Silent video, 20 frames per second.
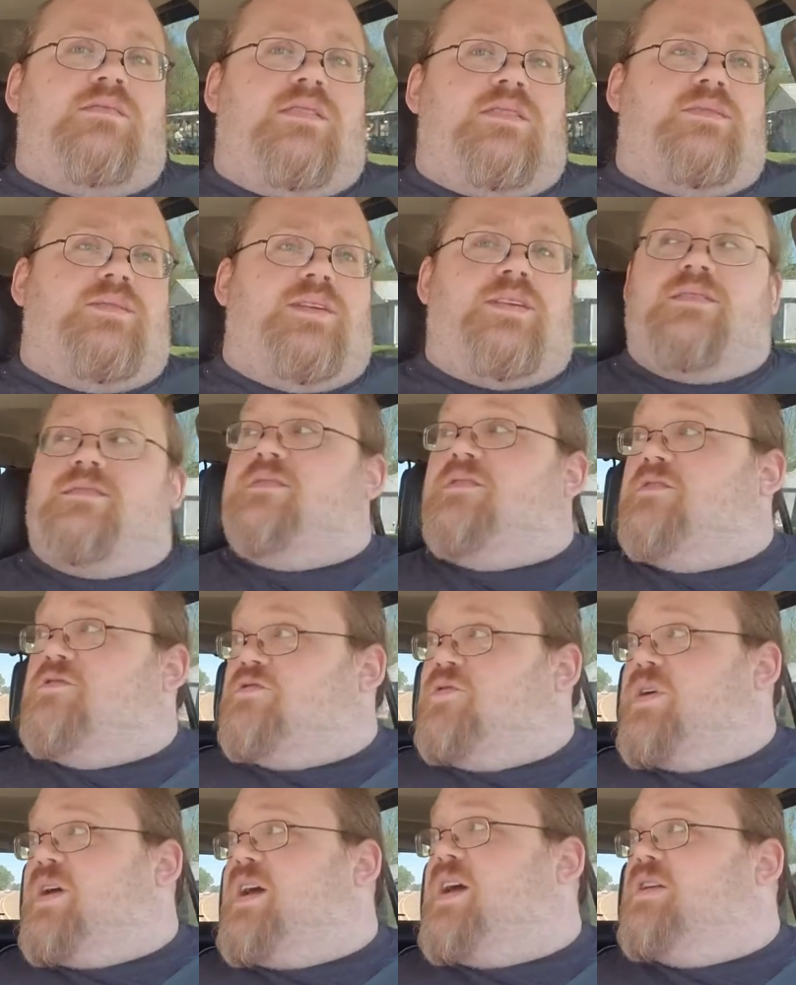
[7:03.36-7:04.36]
I mean, there's
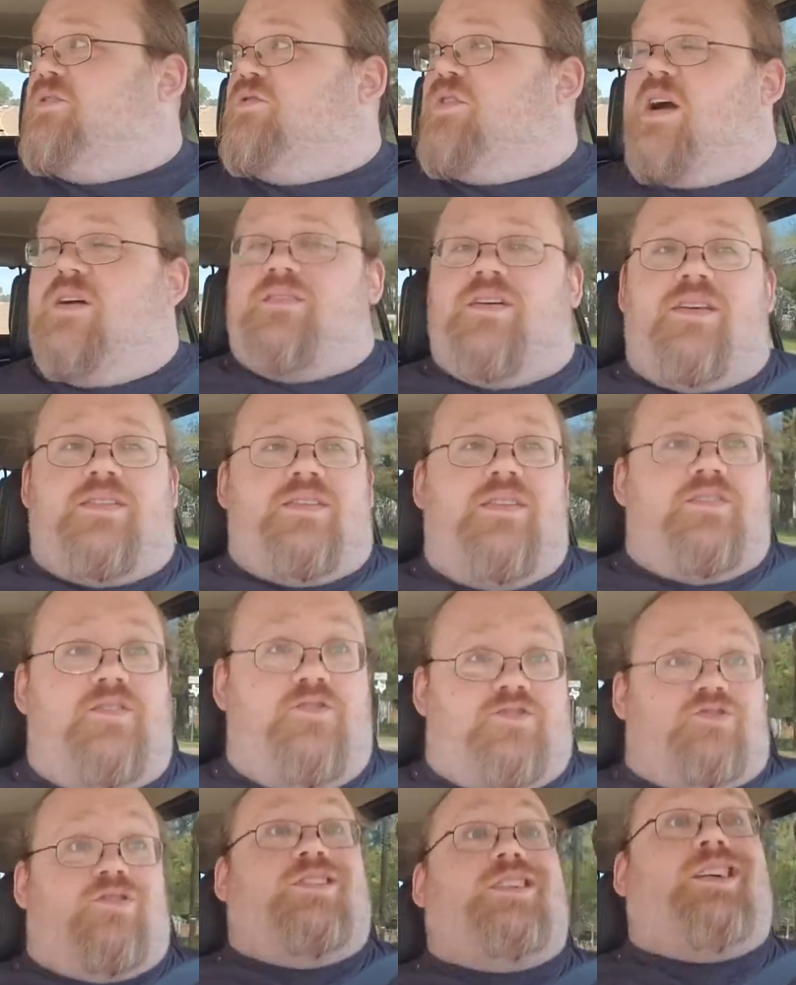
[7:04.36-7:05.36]
drinking and driving, and then
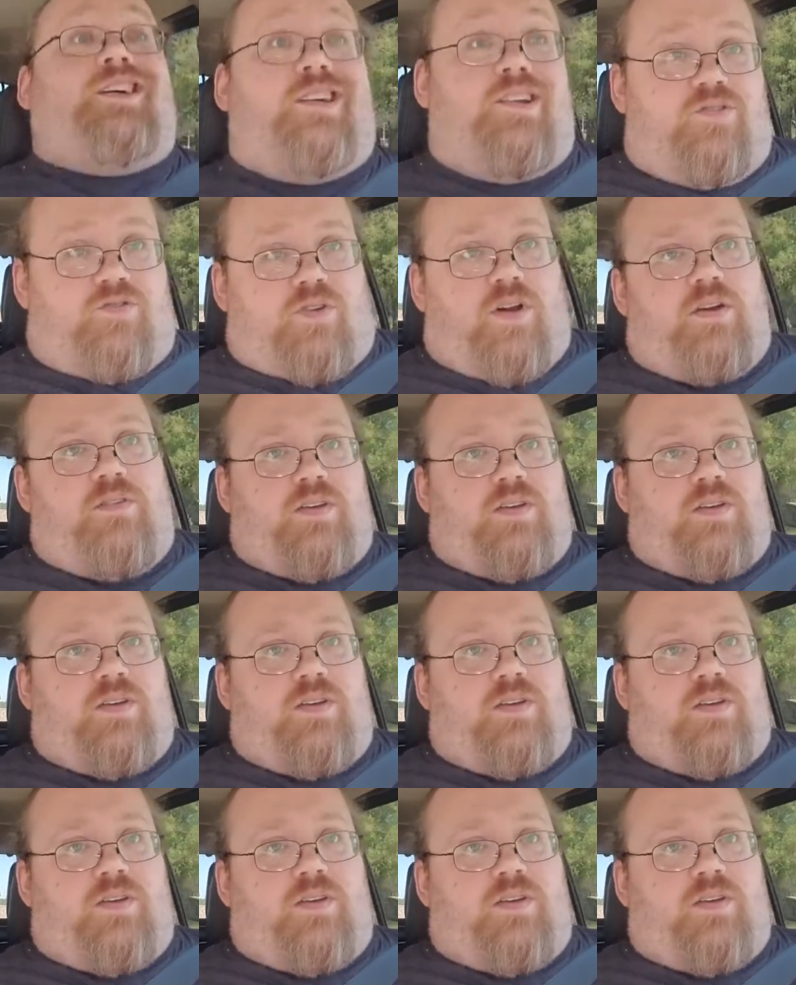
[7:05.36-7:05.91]
there's drinking